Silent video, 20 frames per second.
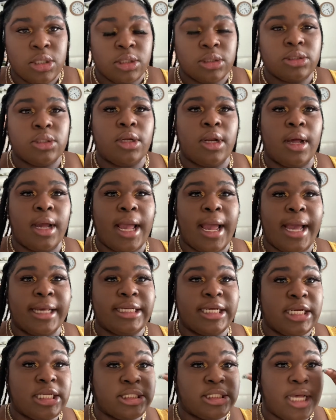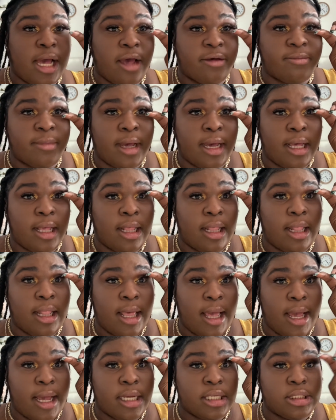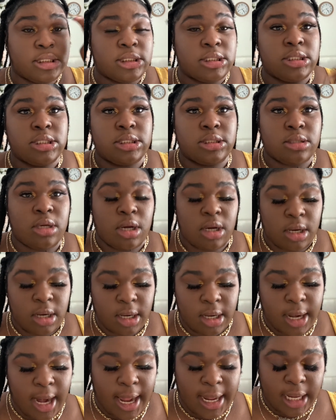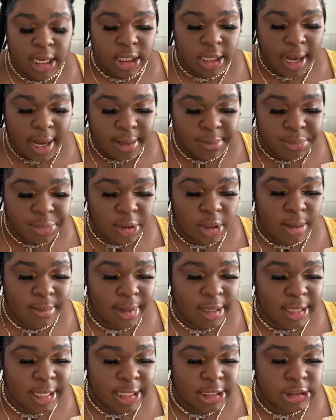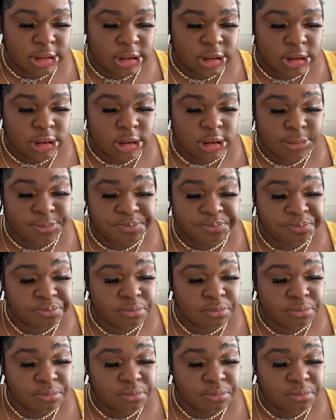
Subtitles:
So now, guys, I just have my lashes on. I cannot put on my lashes